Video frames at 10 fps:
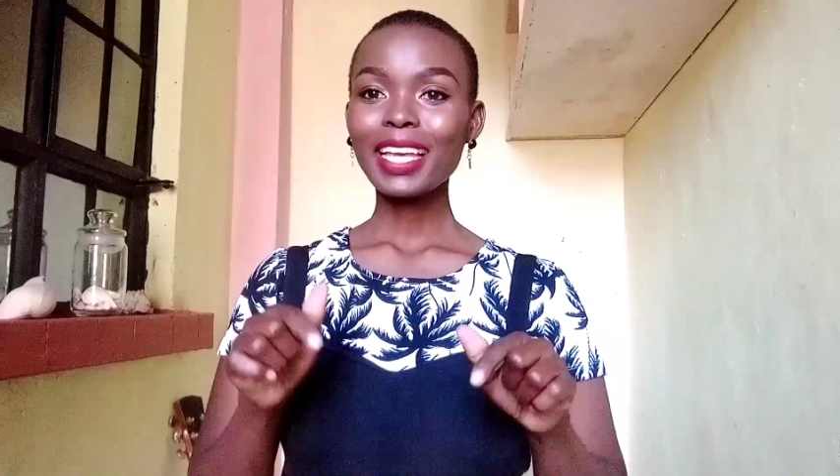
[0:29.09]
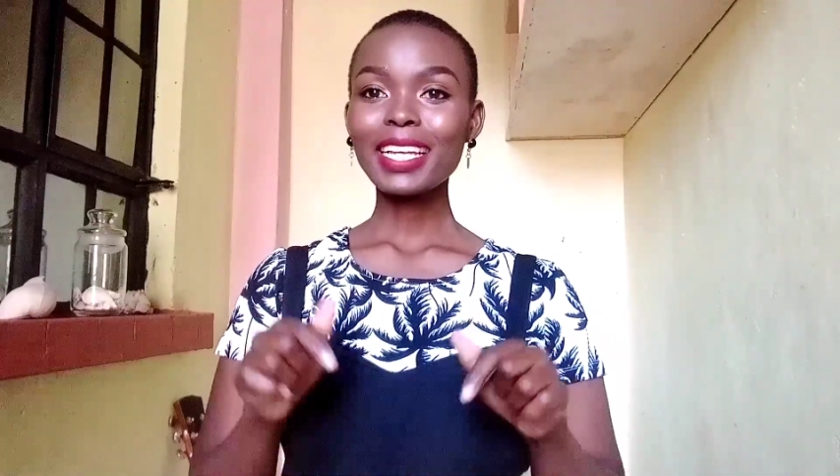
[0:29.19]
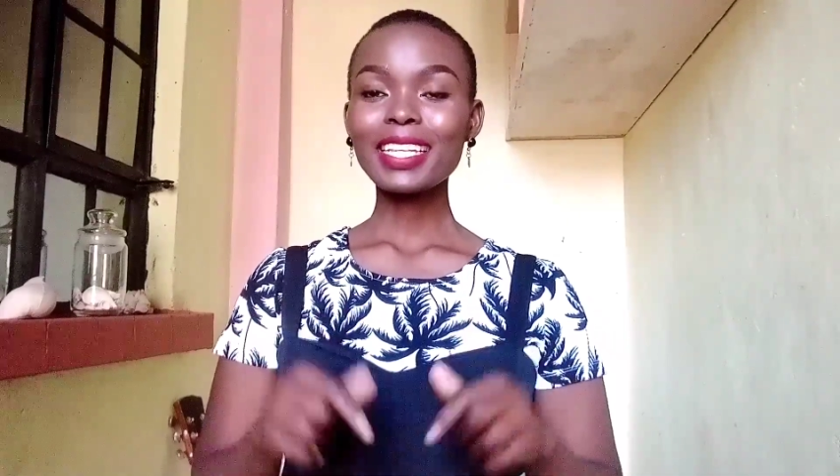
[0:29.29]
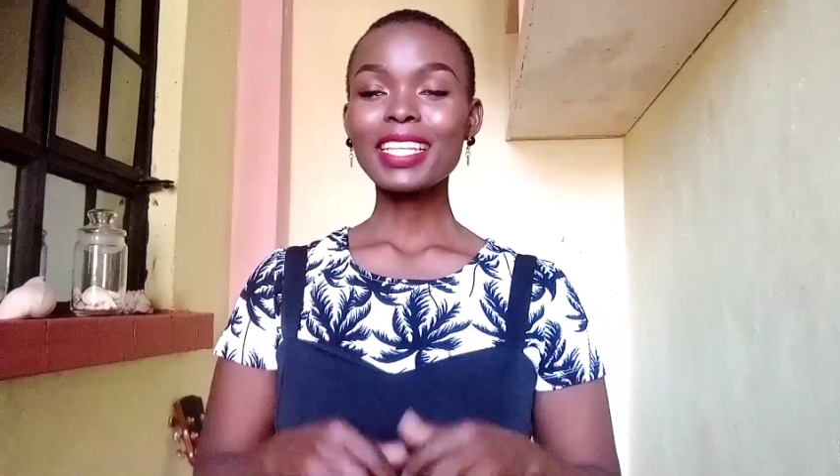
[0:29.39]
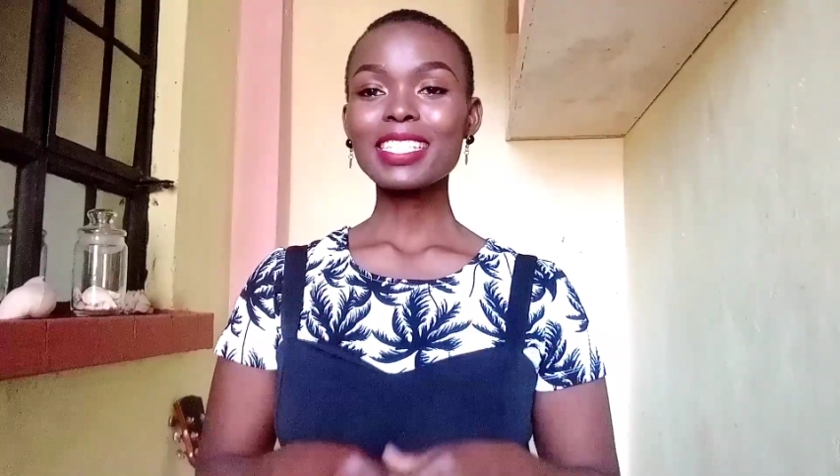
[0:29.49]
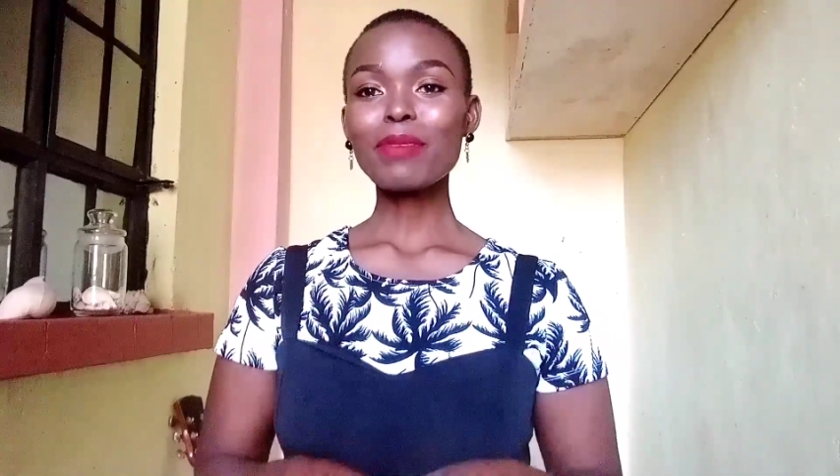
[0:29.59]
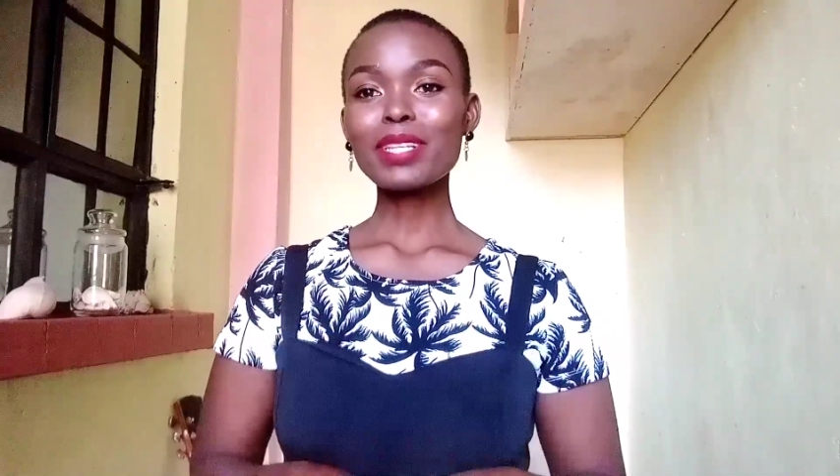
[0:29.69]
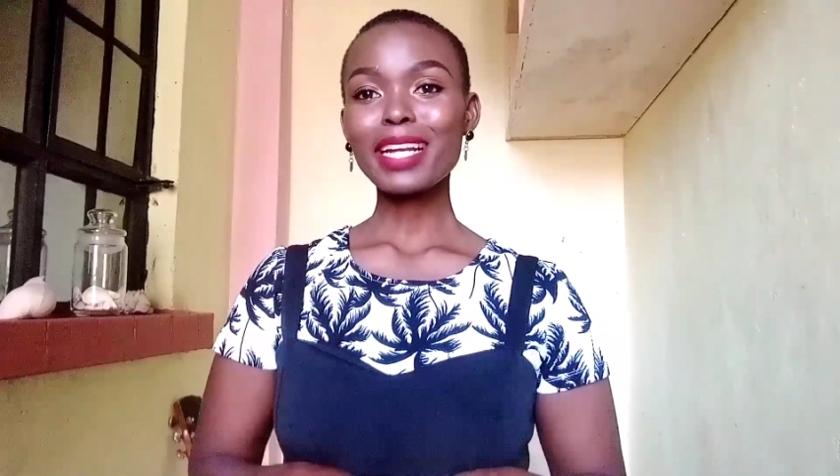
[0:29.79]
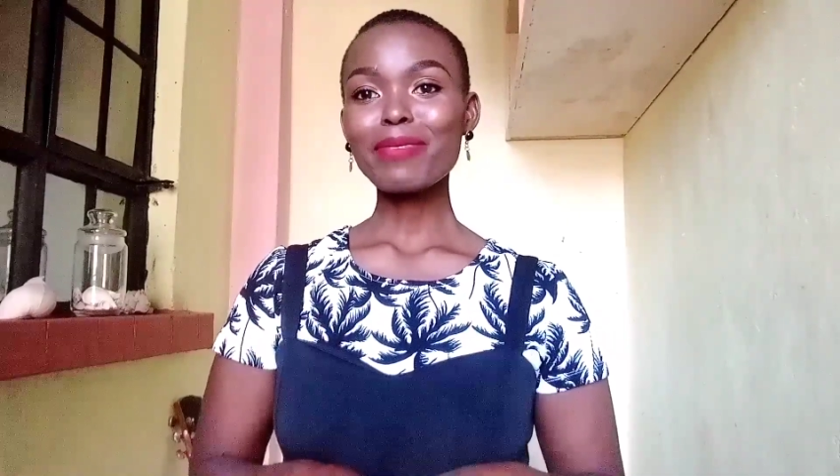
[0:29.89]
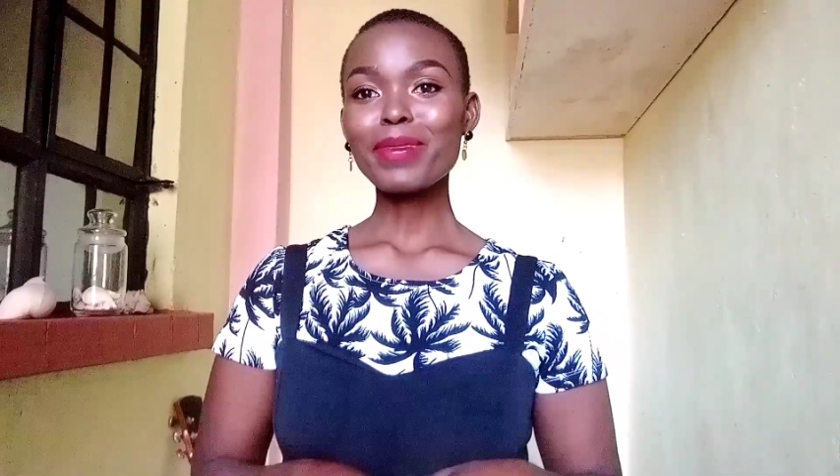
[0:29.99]
Hit the
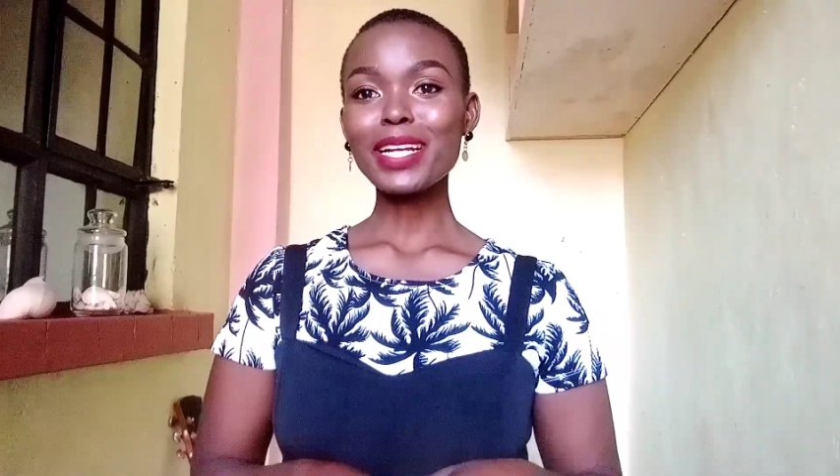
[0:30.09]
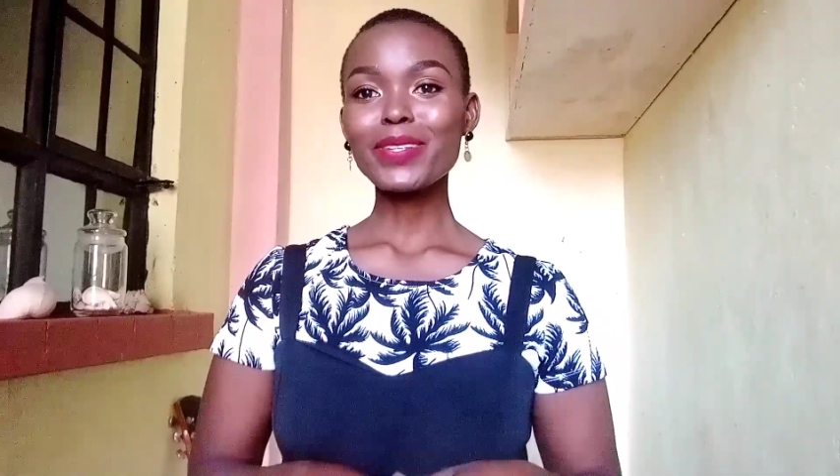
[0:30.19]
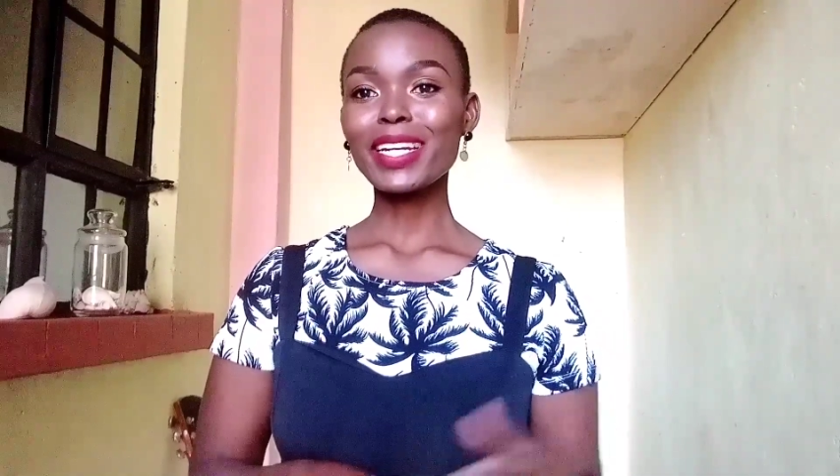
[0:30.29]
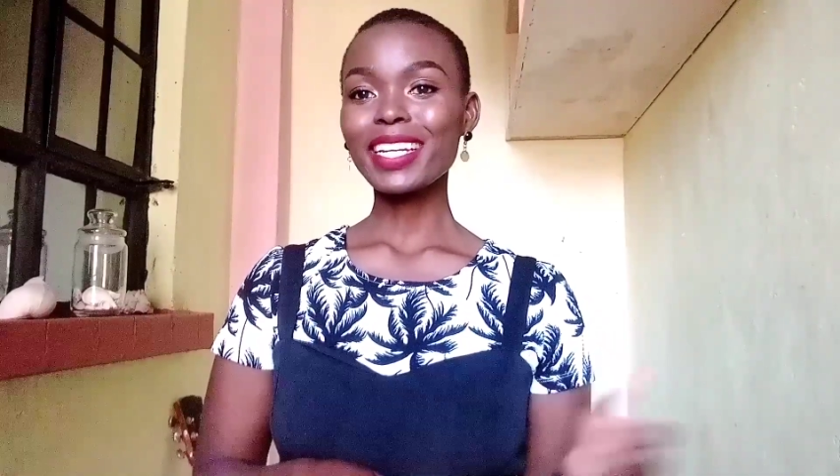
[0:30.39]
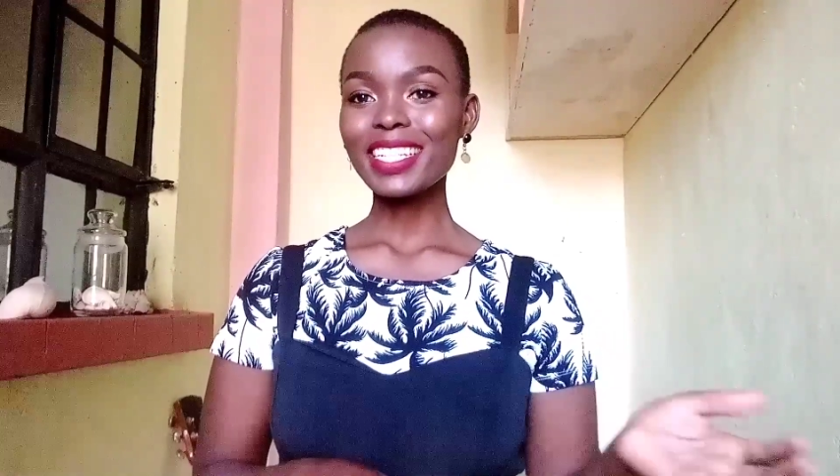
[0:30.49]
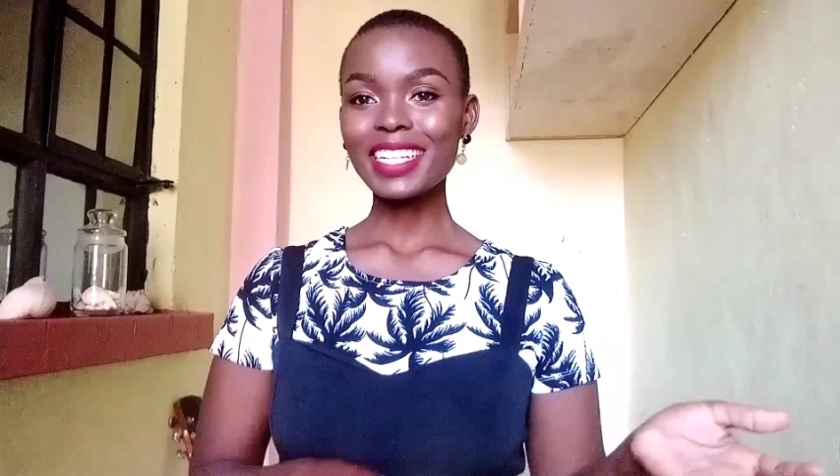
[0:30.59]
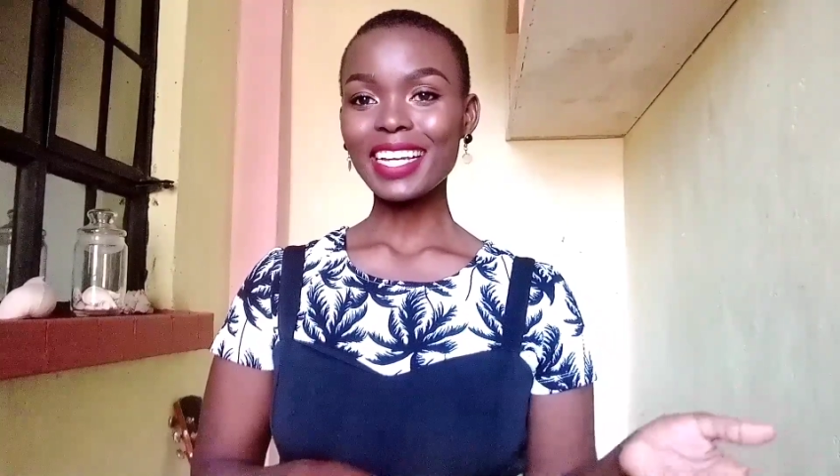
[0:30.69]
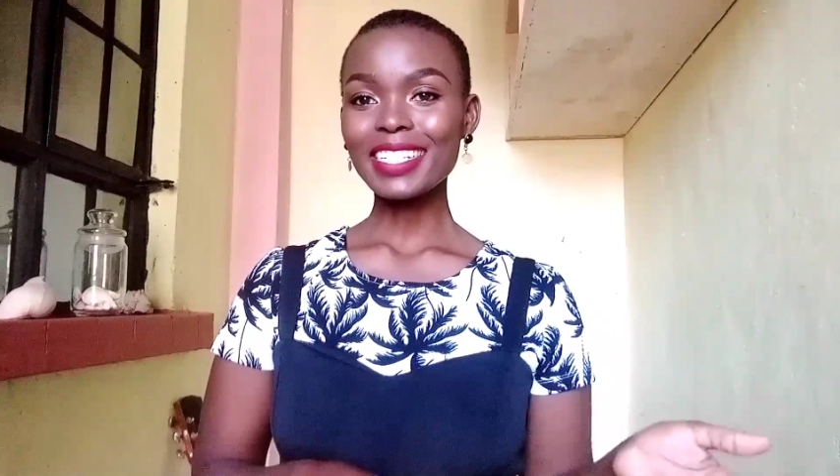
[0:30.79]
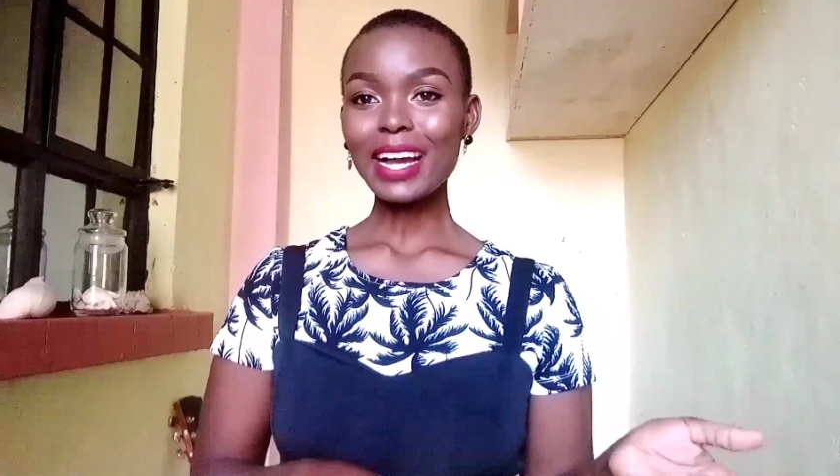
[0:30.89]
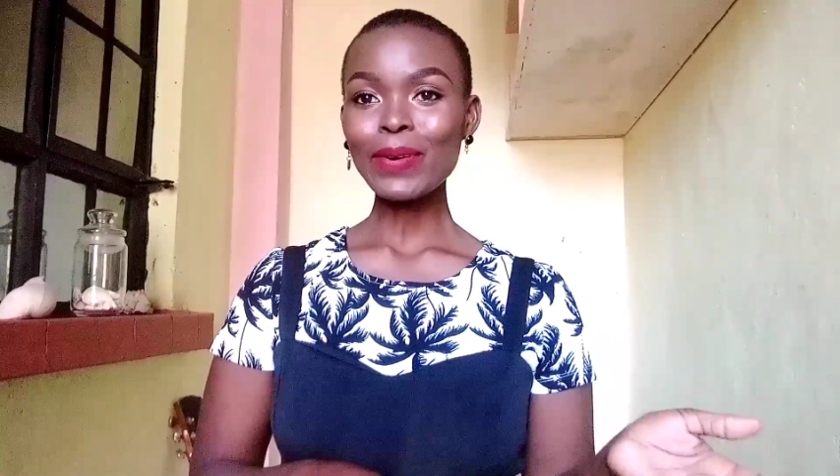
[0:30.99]
subscribe button and share
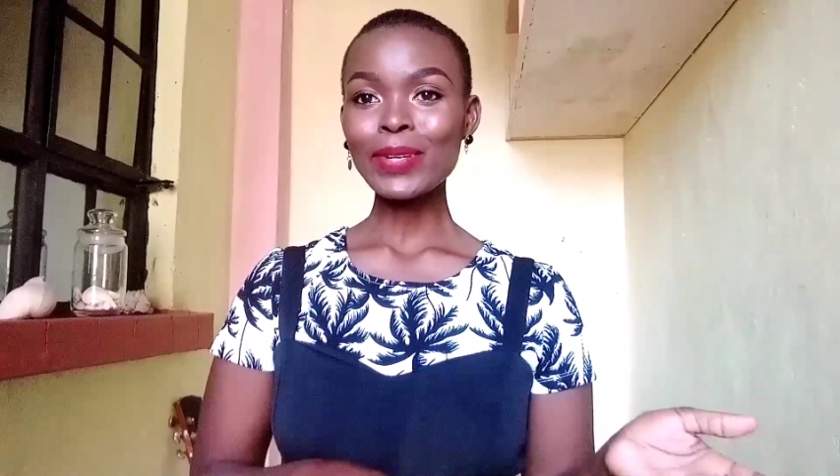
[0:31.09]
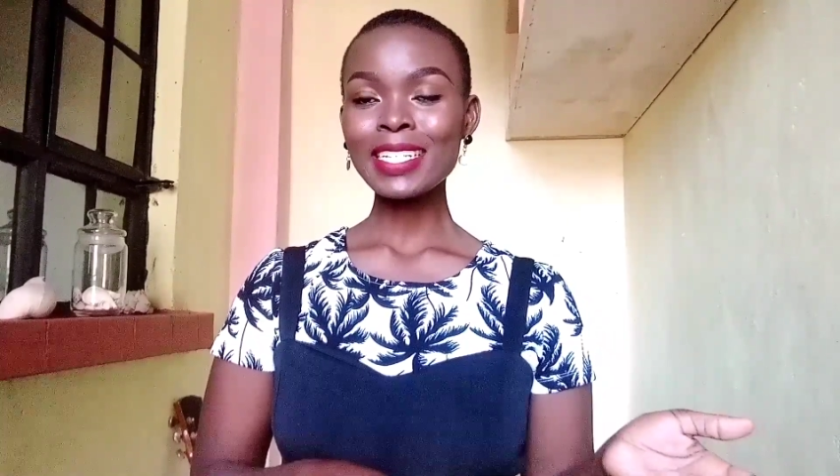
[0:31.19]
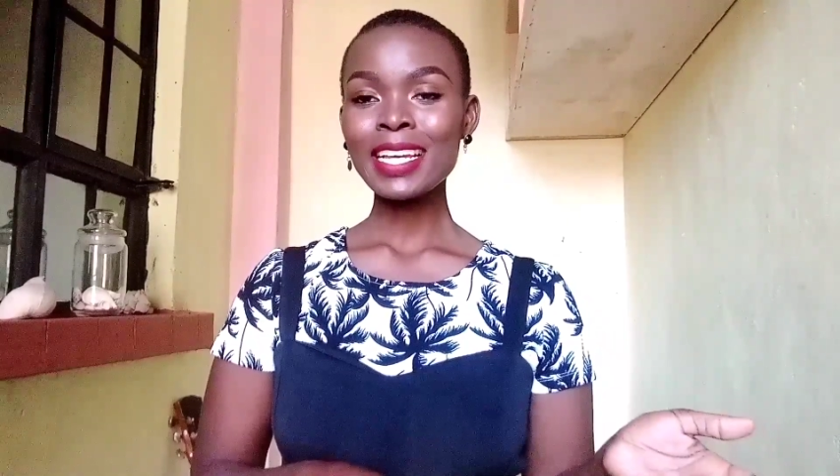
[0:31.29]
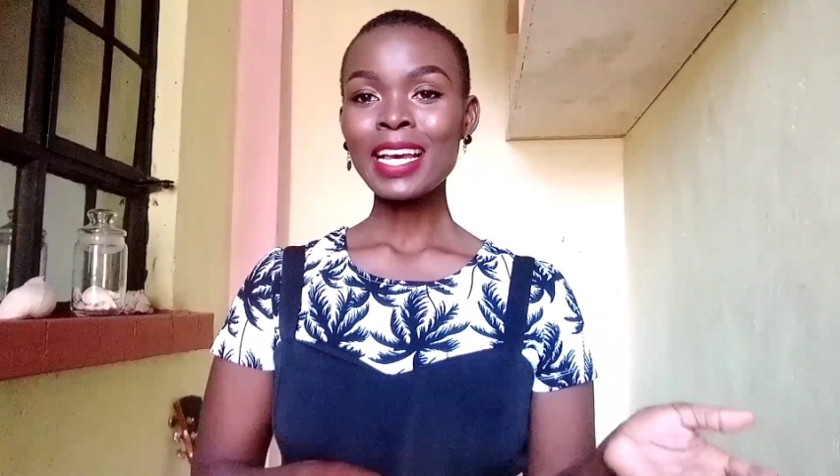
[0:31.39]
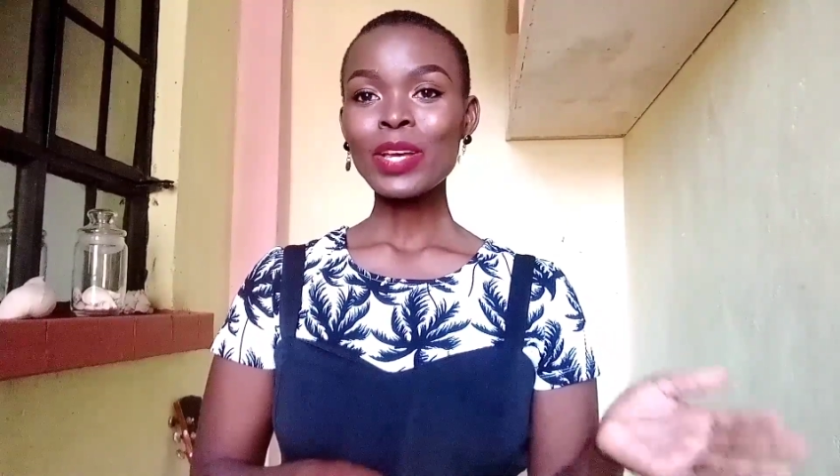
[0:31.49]
it out.